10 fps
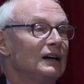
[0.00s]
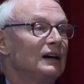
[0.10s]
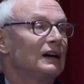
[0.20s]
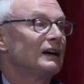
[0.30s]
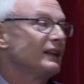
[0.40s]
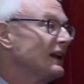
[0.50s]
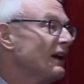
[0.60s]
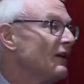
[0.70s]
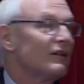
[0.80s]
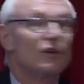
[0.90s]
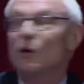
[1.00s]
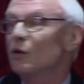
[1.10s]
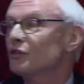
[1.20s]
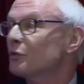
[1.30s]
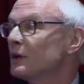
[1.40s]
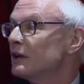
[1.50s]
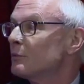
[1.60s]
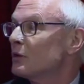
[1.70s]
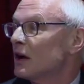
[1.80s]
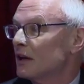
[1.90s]
They now have a whole suite
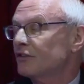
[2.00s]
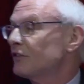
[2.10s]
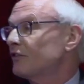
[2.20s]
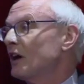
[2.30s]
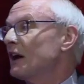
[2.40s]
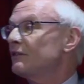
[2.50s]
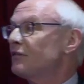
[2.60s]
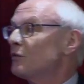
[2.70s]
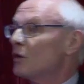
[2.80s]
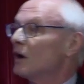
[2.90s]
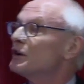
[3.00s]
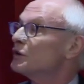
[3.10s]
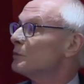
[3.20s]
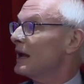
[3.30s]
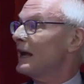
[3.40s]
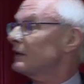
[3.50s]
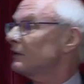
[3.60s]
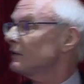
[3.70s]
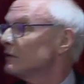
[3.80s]
of products designed for underbanked